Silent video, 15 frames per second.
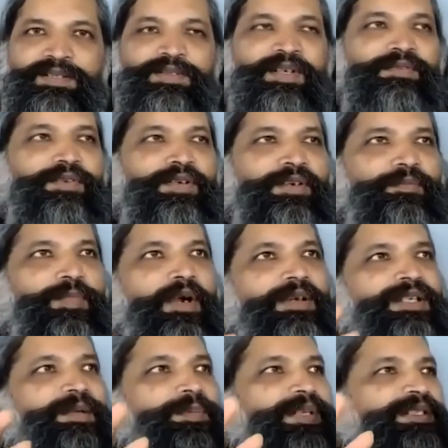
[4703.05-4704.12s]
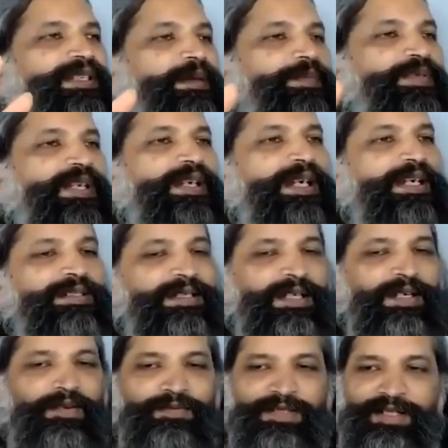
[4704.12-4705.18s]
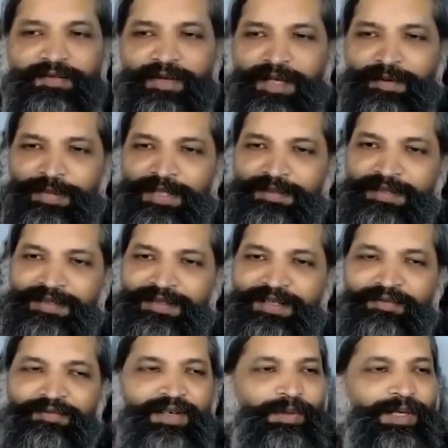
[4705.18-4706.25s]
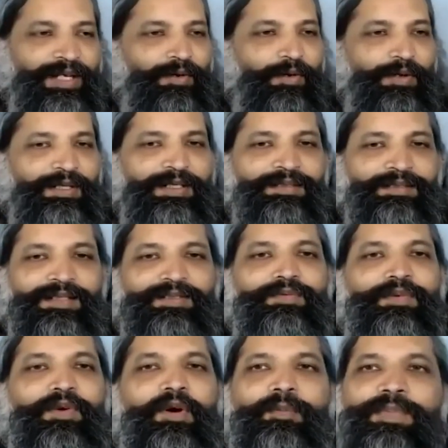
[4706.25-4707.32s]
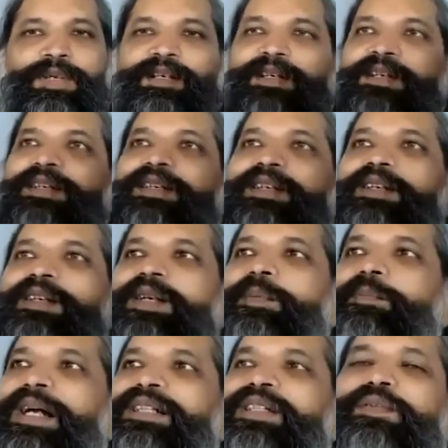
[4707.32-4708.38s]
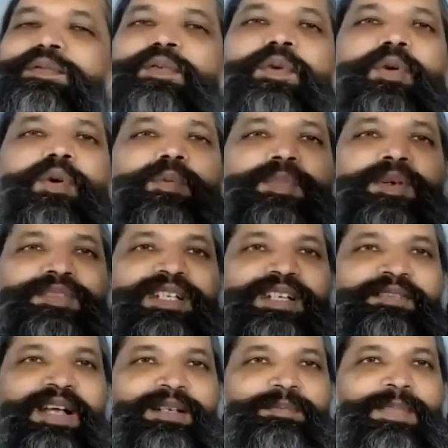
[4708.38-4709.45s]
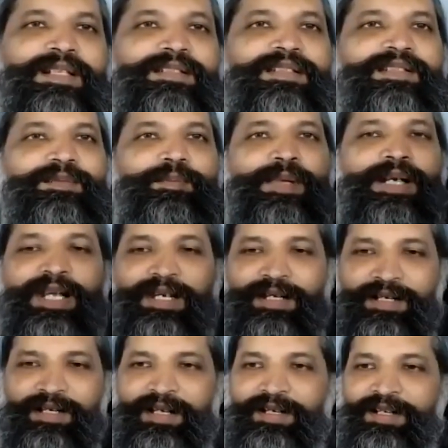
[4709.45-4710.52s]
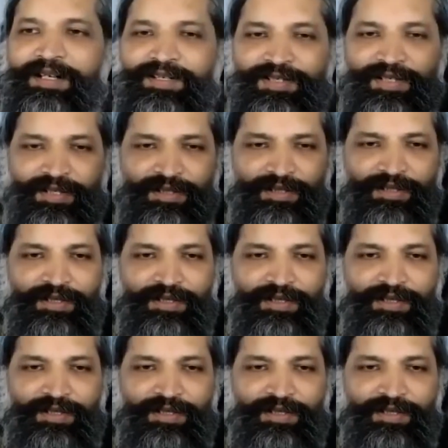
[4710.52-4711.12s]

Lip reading: So if you have brought the perception, let's say, of the divine presence everywhere, all this is formed by the foam of the Divine Mother's play, her energy,